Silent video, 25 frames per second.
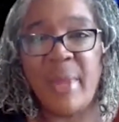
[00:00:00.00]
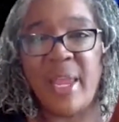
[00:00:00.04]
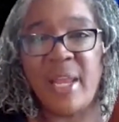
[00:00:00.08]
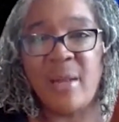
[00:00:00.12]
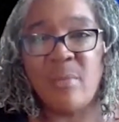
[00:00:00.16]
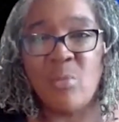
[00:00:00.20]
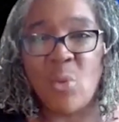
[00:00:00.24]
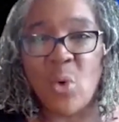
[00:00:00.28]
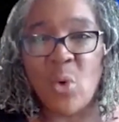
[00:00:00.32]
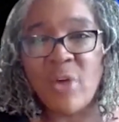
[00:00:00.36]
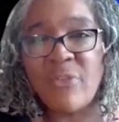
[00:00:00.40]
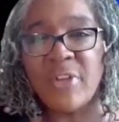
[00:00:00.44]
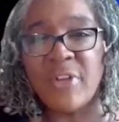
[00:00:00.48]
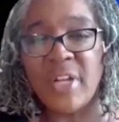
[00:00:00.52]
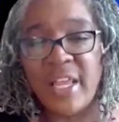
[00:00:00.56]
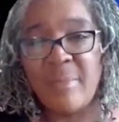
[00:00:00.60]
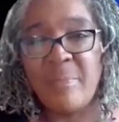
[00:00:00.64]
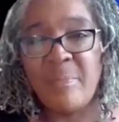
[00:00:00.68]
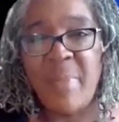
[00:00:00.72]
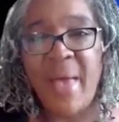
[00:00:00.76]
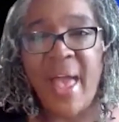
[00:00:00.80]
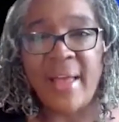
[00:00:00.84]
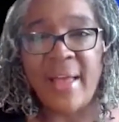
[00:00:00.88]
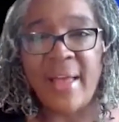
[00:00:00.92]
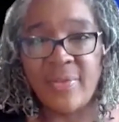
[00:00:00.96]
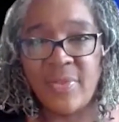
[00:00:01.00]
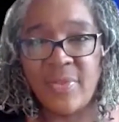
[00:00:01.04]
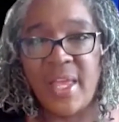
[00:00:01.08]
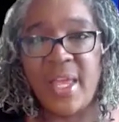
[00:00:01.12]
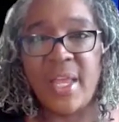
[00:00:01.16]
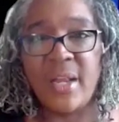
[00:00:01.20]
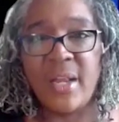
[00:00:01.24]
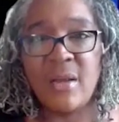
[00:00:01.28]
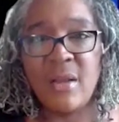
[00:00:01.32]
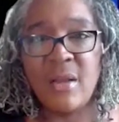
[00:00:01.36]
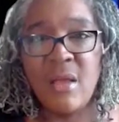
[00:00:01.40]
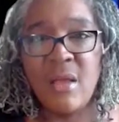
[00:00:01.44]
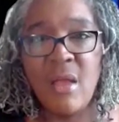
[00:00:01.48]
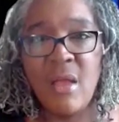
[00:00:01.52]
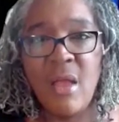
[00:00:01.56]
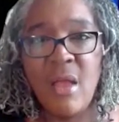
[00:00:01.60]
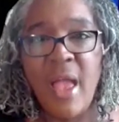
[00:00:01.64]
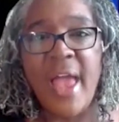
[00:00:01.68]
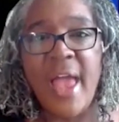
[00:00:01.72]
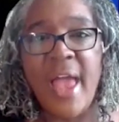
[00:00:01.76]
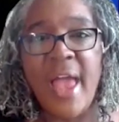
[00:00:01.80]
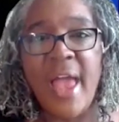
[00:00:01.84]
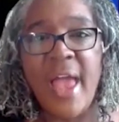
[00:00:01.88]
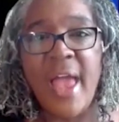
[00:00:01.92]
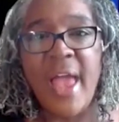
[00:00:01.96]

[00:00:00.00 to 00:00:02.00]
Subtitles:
It would have made more of an impact then.